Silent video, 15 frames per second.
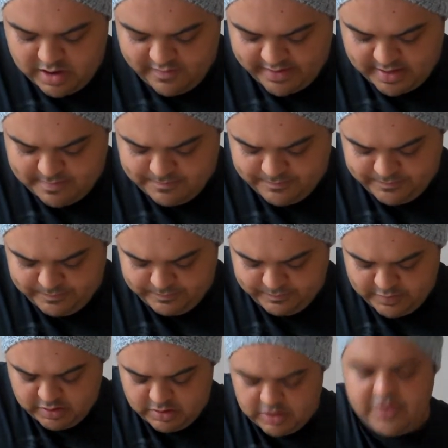
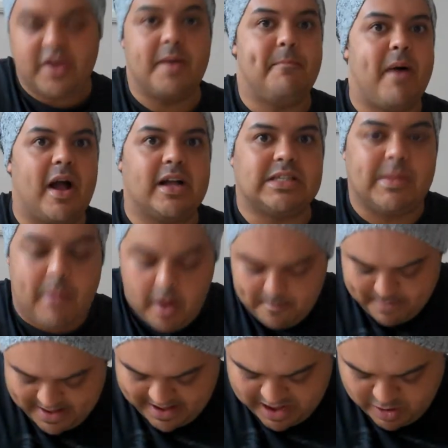They're a bugger to pop
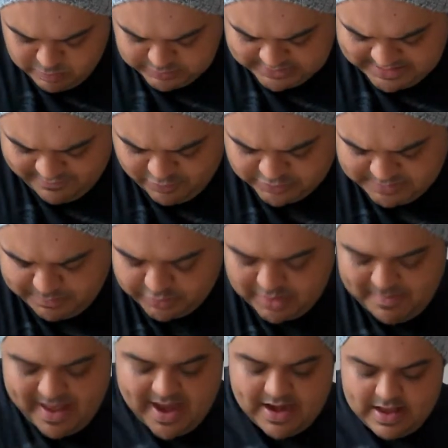back out because I've already put
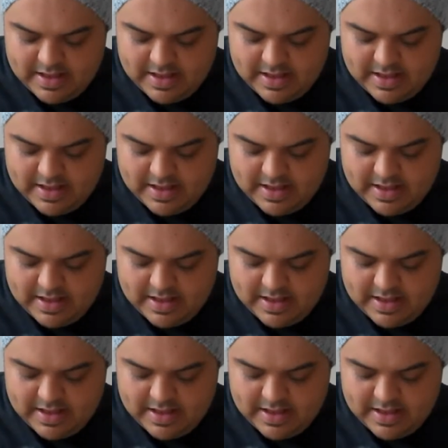them in.